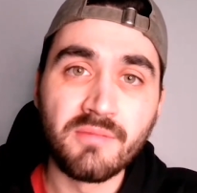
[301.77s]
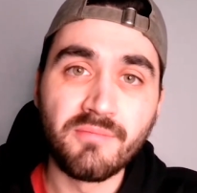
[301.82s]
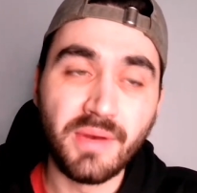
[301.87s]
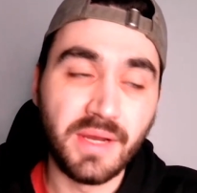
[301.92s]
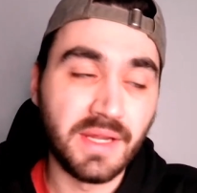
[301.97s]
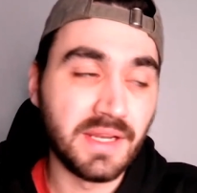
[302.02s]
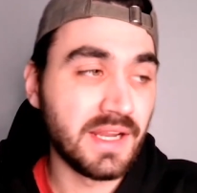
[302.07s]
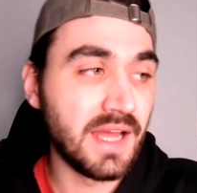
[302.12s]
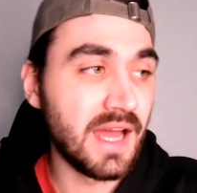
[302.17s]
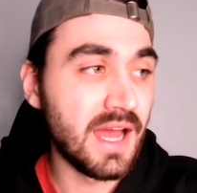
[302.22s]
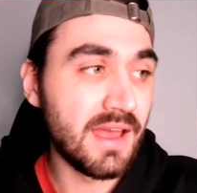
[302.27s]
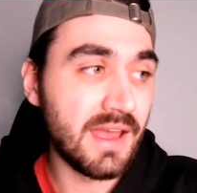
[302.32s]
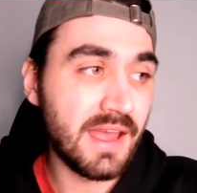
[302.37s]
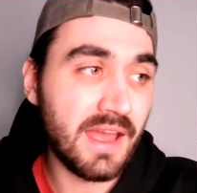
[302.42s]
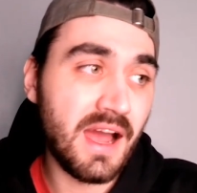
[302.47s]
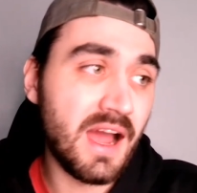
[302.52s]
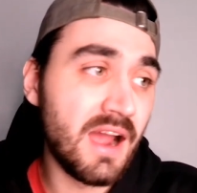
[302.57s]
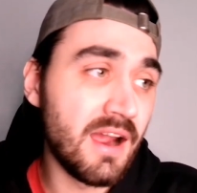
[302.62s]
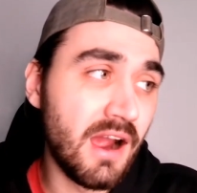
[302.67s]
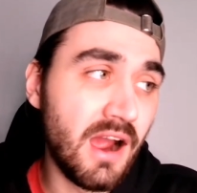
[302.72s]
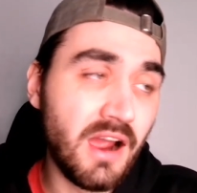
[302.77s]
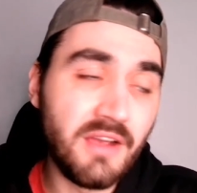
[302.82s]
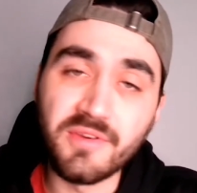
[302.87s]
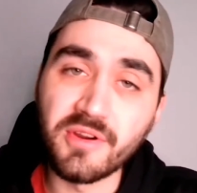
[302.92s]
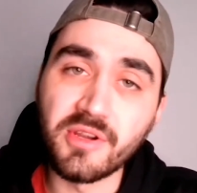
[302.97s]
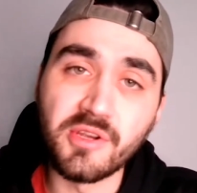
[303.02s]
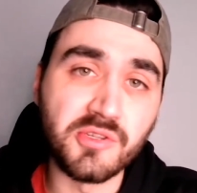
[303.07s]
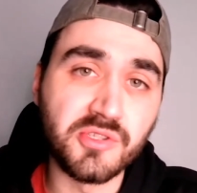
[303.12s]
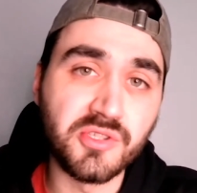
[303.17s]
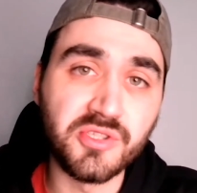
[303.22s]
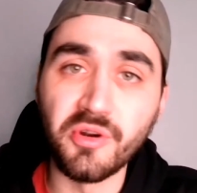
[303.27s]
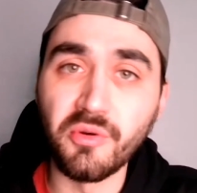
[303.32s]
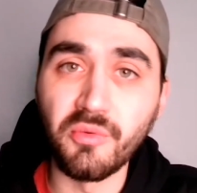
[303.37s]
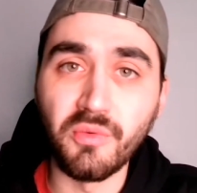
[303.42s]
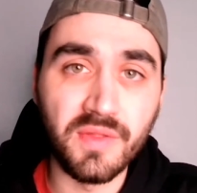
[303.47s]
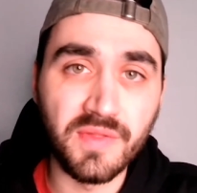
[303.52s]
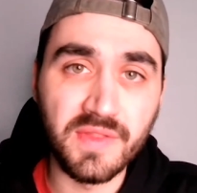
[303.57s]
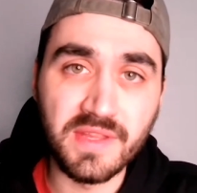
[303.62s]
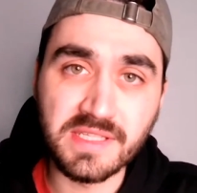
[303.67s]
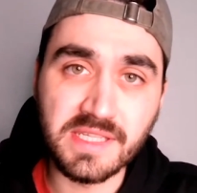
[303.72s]
But I, Ivory Coast should have
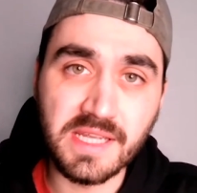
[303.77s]
won this